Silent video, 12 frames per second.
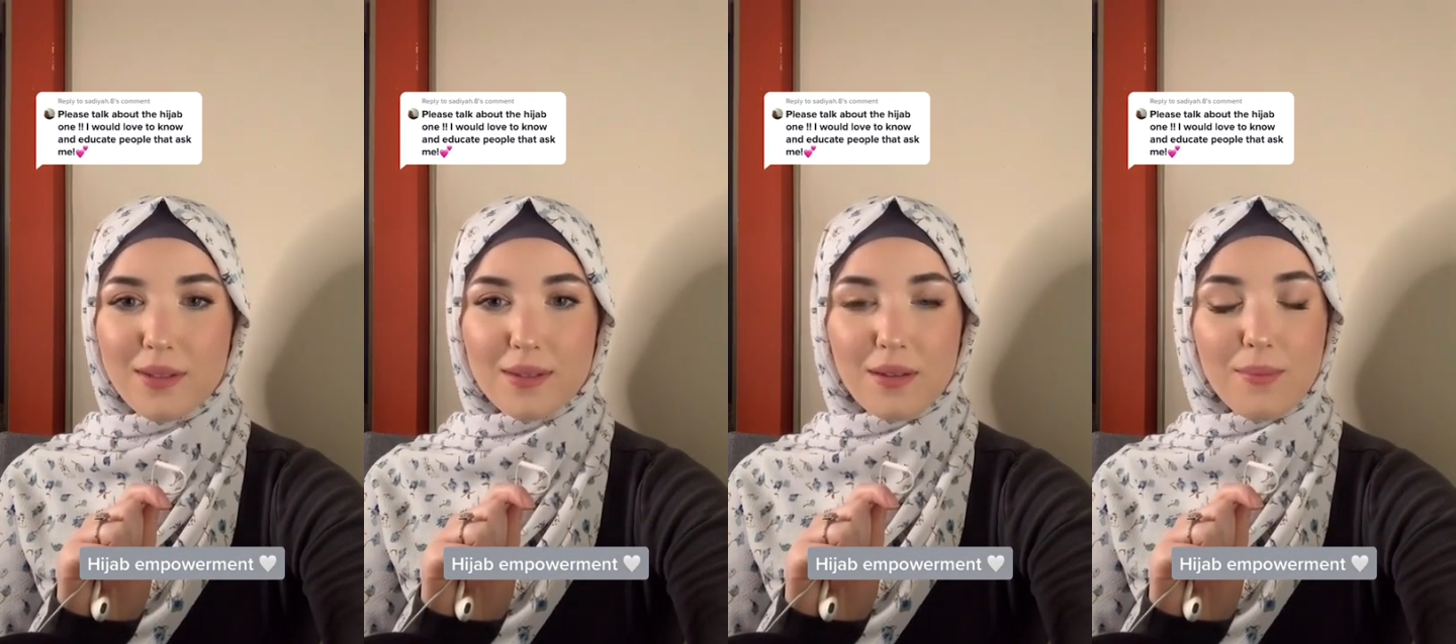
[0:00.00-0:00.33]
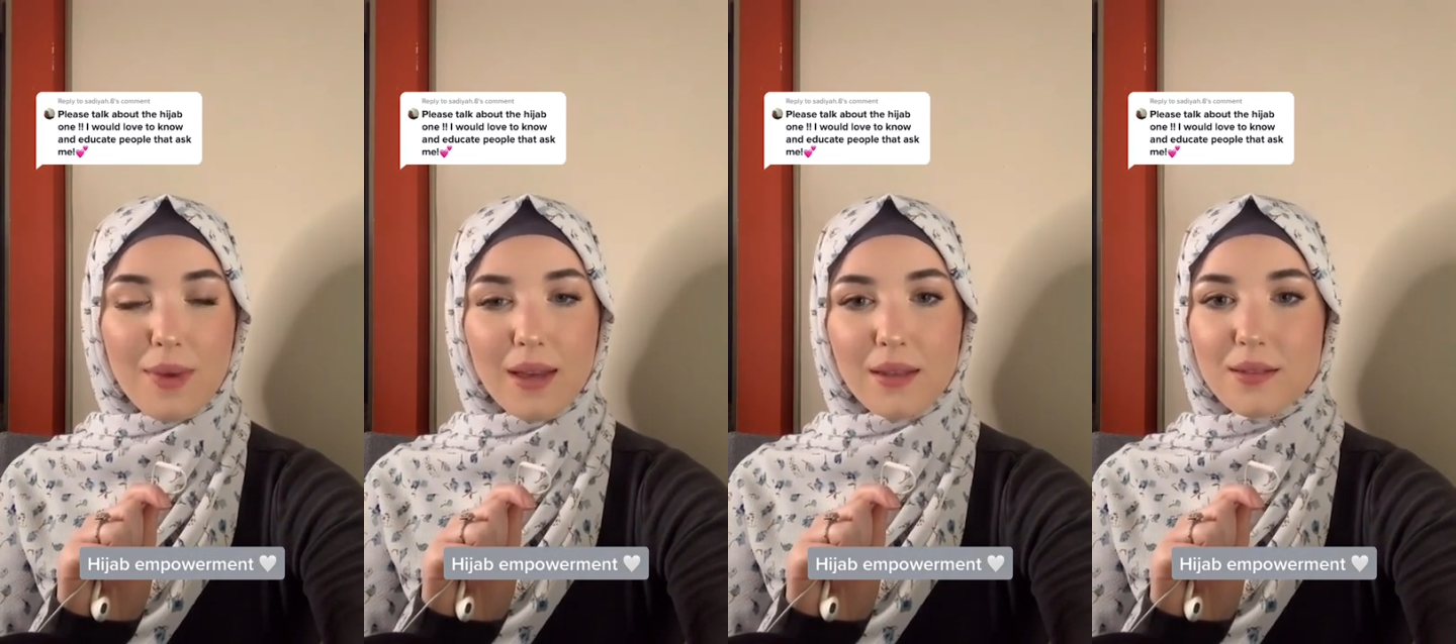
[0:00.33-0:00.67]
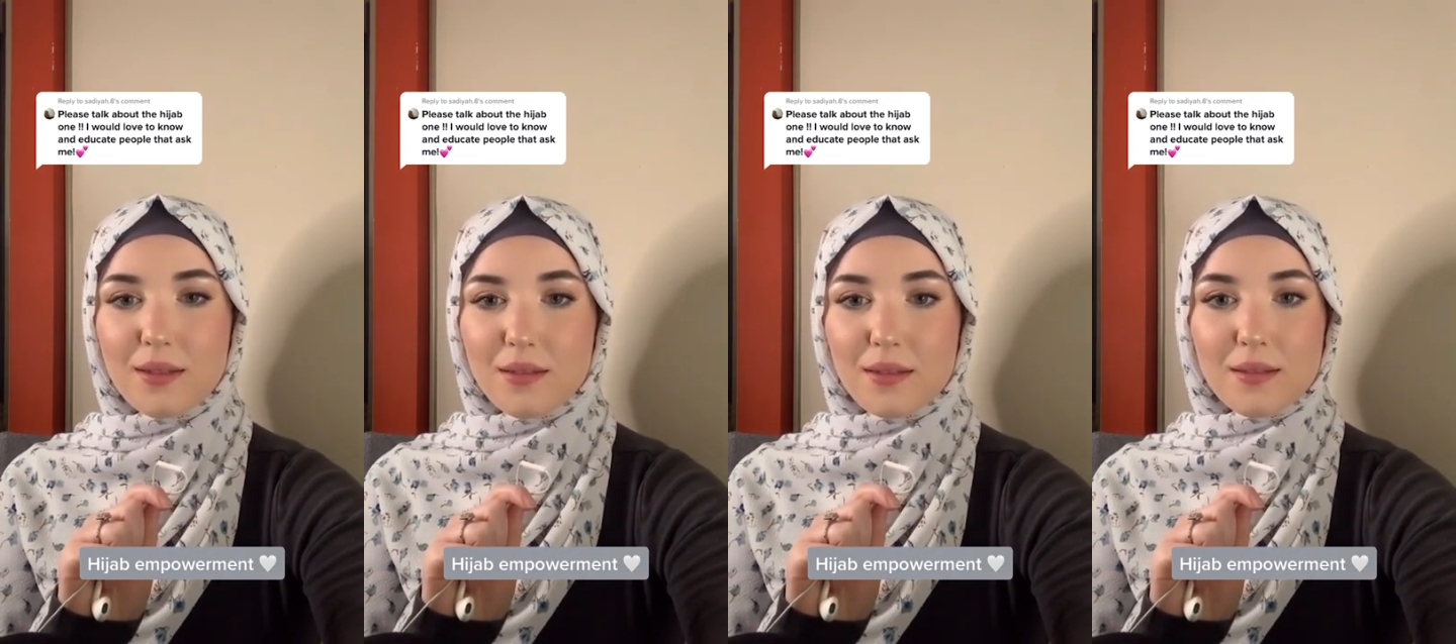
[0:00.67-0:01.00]
it's on
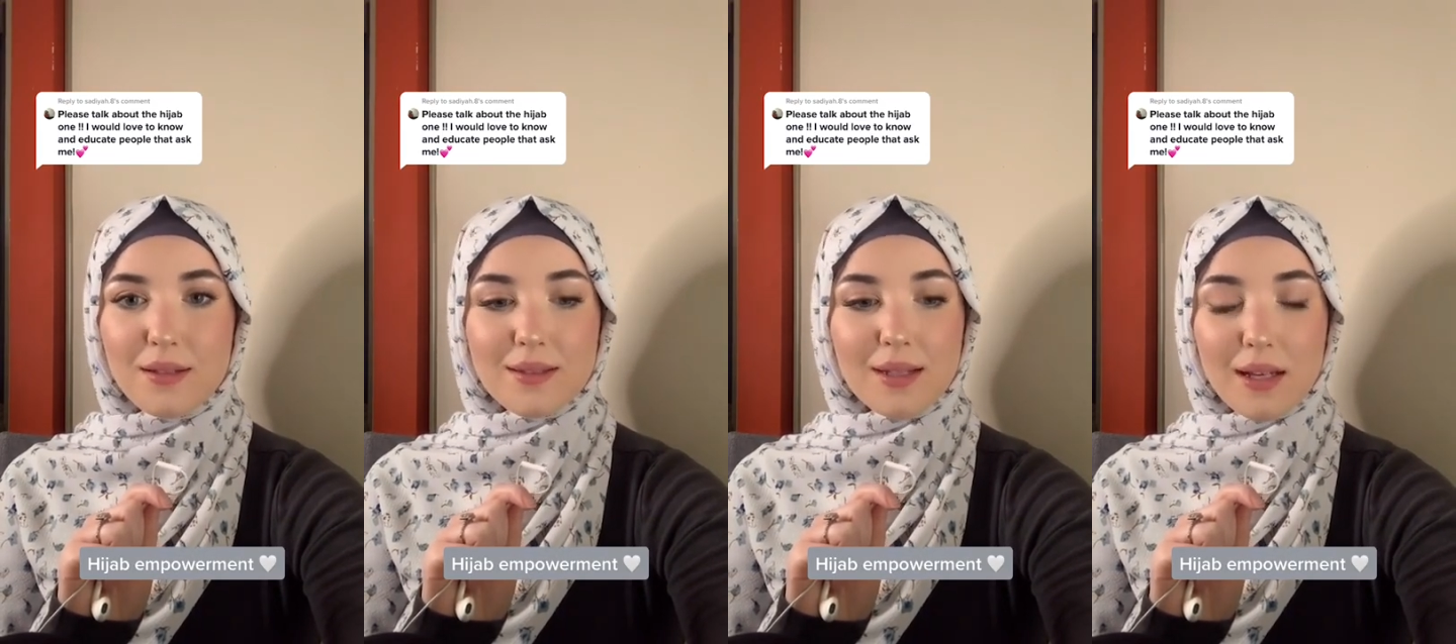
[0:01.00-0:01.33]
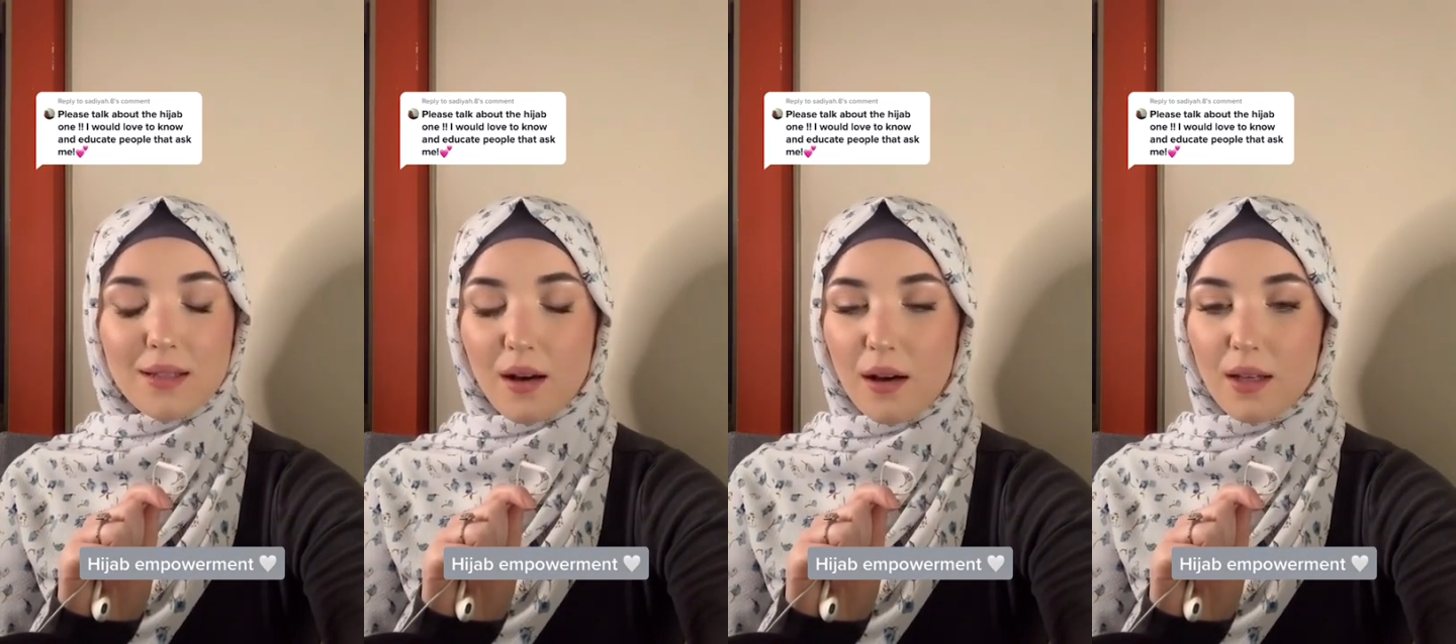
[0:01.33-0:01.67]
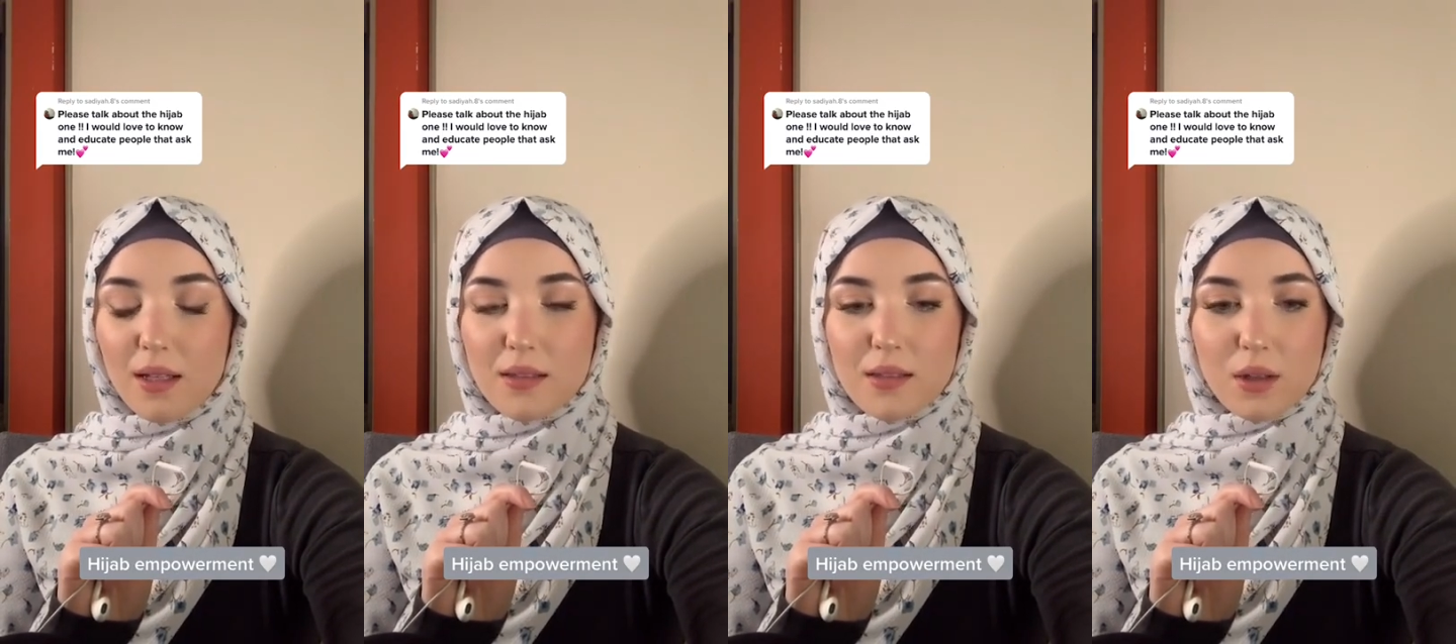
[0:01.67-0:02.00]
magazines, it's on TikTok,
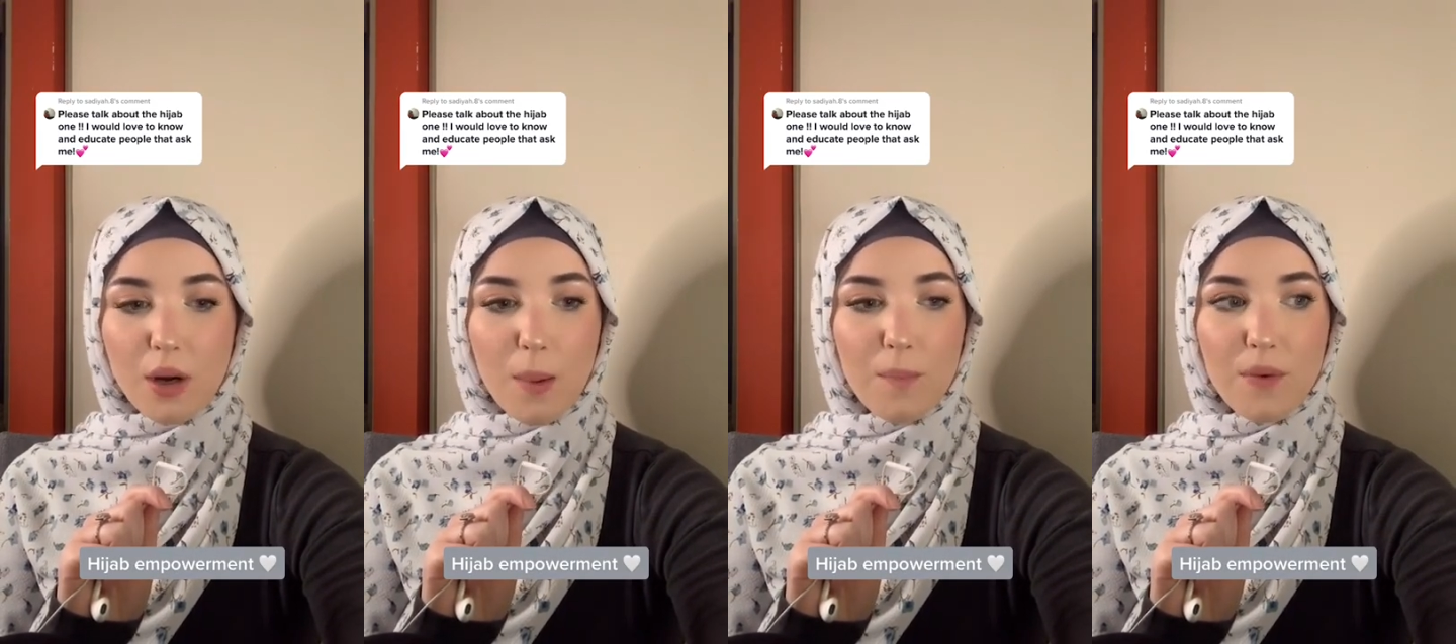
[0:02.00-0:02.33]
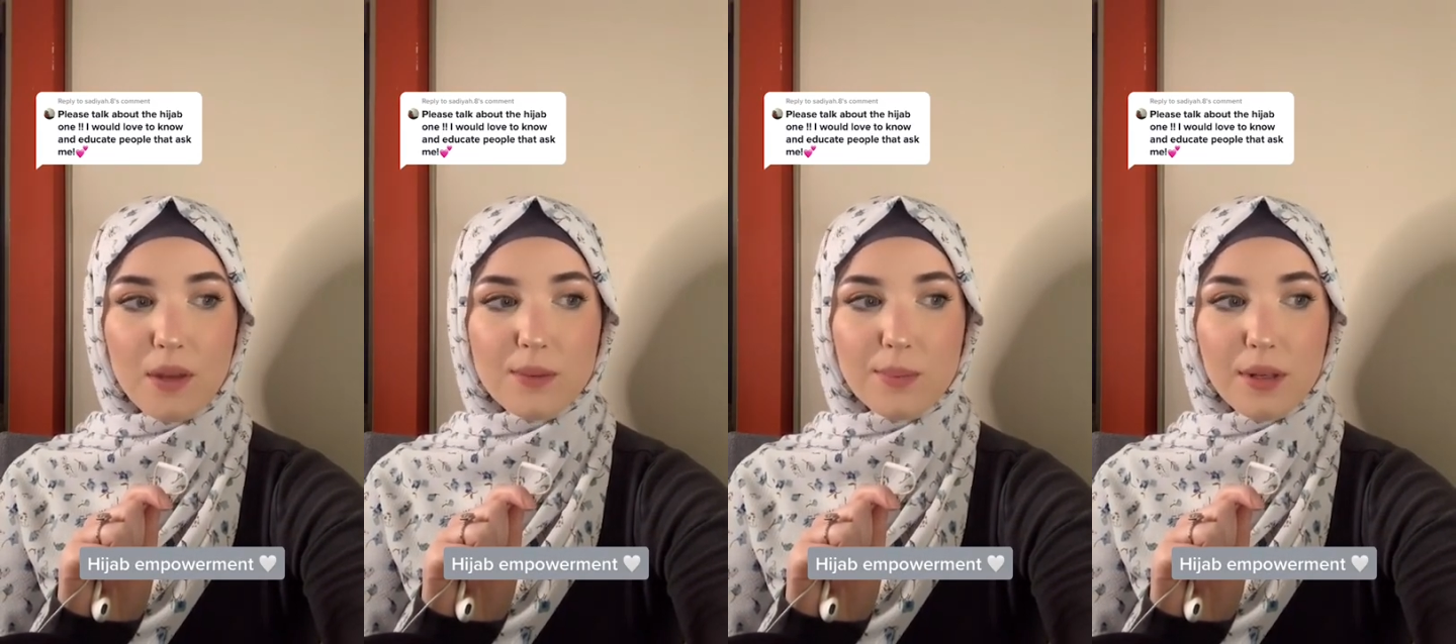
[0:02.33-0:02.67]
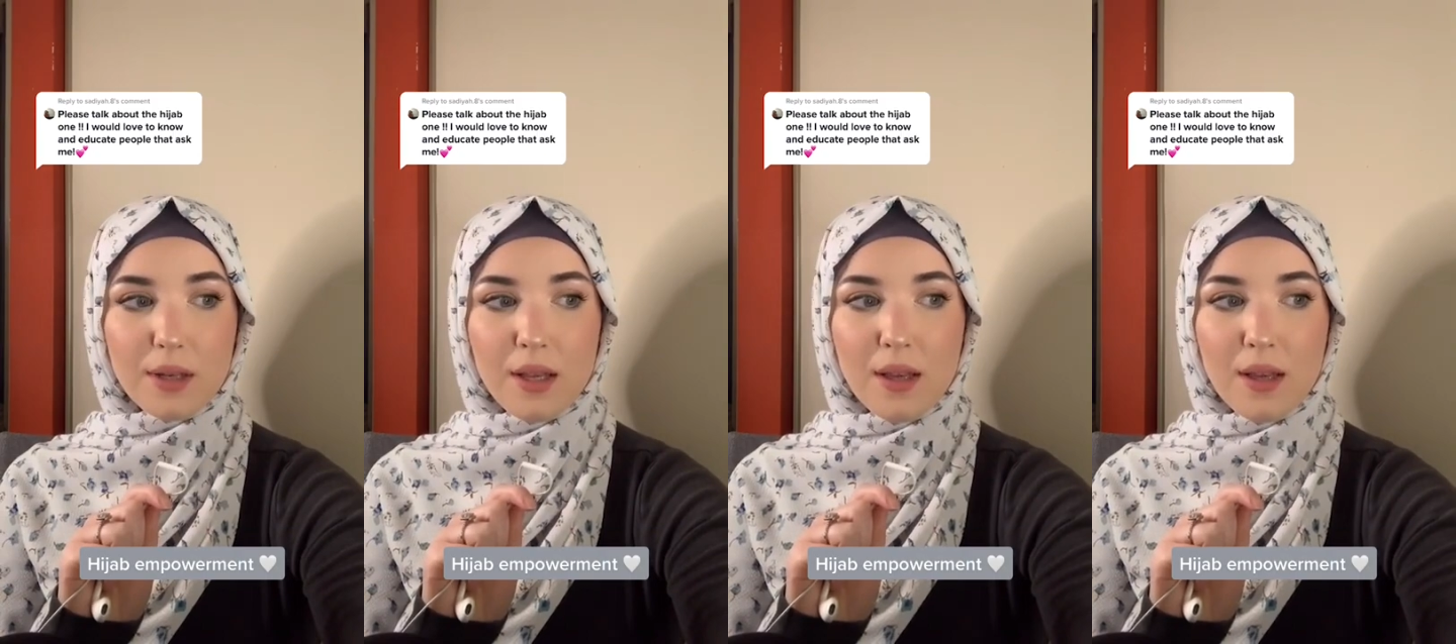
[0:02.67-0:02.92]
Instagram, Facebook.